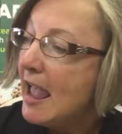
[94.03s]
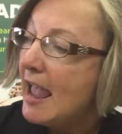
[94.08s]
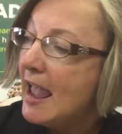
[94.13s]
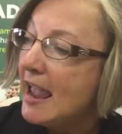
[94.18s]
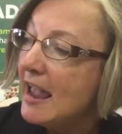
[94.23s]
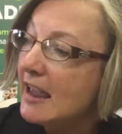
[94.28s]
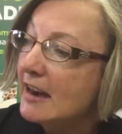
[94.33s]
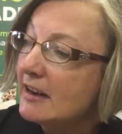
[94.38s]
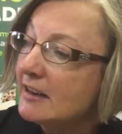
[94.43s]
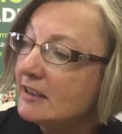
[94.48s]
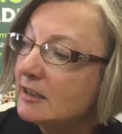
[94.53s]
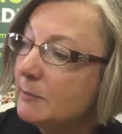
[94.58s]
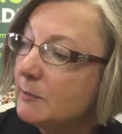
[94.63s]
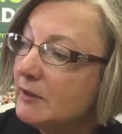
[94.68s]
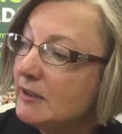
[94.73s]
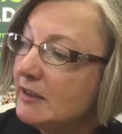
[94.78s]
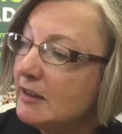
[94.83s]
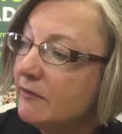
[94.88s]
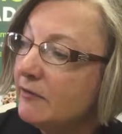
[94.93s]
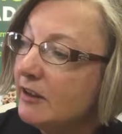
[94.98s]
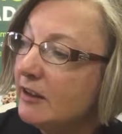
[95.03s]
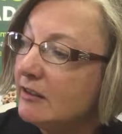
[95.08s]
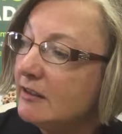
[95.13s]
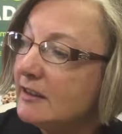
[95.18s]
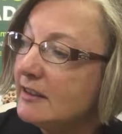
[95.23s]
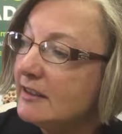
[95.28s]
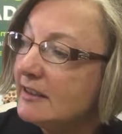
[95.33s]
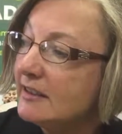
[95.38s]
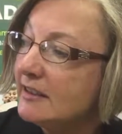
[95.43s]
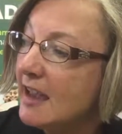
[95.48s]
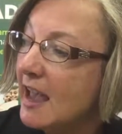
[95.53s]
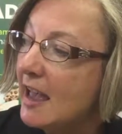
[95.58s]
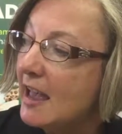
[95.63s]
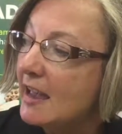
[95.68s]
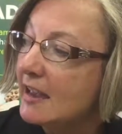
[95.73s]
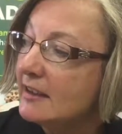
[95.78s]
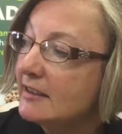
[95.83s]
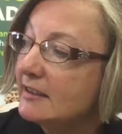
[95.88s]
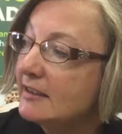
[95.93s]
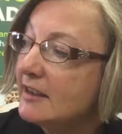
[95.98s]
And it specifically
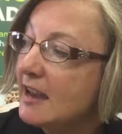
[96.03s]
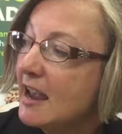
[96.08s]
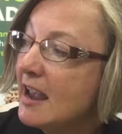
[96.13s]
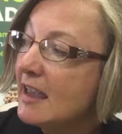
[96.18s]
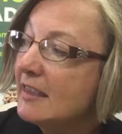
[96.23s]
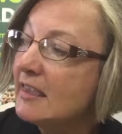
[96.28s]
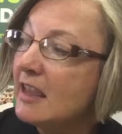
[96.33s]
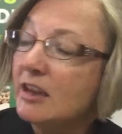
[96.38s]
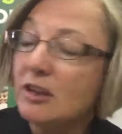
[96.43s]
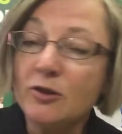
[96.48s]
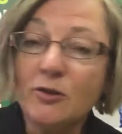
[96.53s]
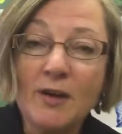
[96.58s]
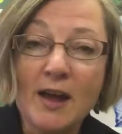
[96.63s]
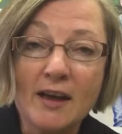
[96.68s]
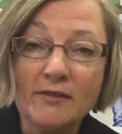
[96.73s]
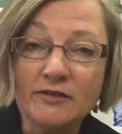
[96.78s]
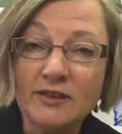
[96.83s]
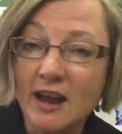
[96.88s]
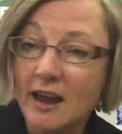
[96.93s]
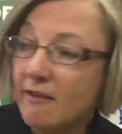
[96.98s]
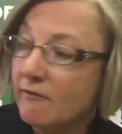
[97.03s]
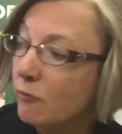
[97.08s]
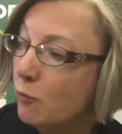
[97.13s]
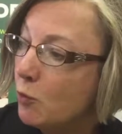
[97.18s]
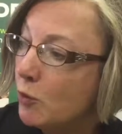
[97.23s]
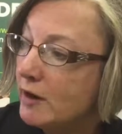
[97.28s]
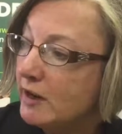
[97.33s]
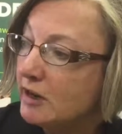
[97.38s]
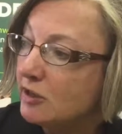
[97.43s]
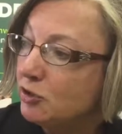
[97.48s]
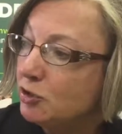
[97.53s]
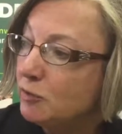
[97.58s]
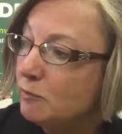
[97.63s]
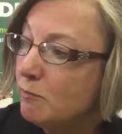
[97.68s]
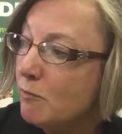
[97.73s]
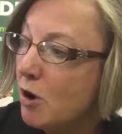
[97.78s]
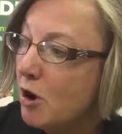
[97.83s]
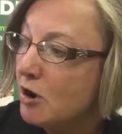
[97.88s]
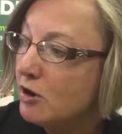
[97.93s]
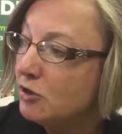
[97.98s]
says that you have to have 1-inch
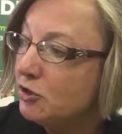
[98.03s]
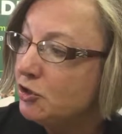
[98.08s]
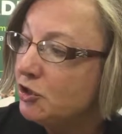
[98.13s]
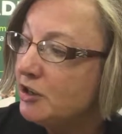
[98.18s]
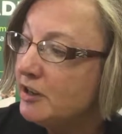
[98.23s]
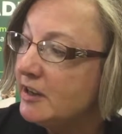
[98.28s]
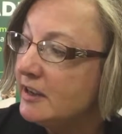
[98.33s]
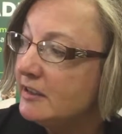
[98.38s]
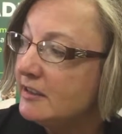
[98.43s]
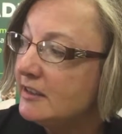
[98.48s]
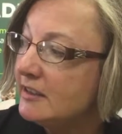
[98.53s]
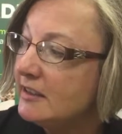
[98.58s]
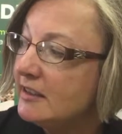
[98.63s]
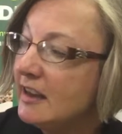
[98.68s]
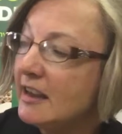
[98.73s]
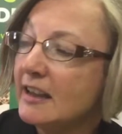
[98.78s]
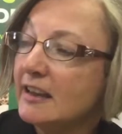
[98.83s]
margins.